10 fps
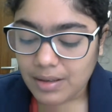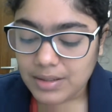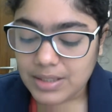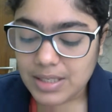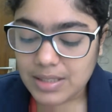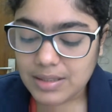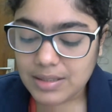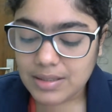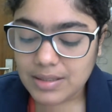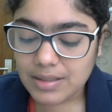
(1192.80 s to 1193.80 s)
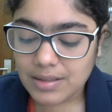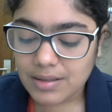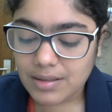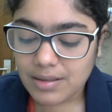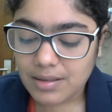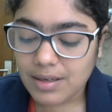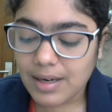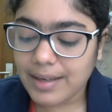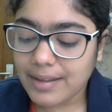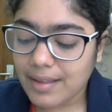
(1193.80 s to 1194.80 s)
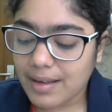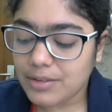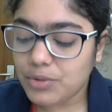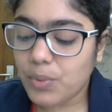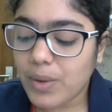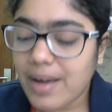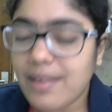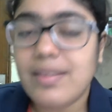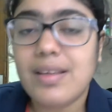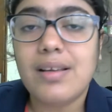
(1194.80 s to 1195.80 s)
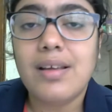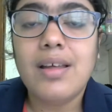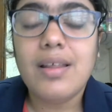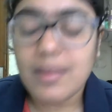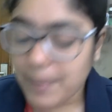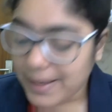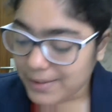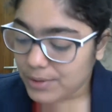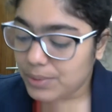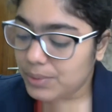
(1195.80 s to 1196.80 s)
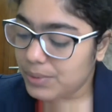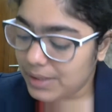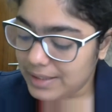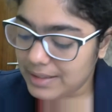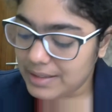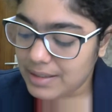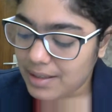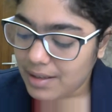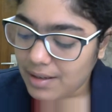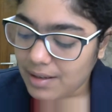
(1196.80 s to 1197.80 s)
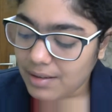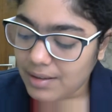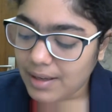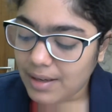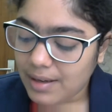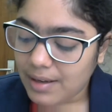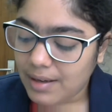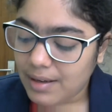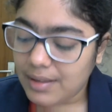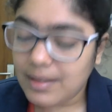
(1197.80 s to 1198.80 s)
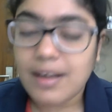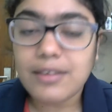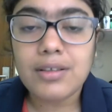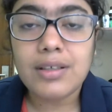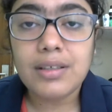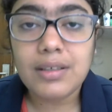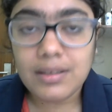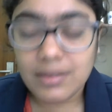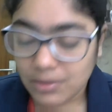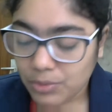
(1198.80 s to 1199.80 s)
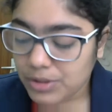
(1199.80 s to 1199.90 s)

just like that, where the person who is in who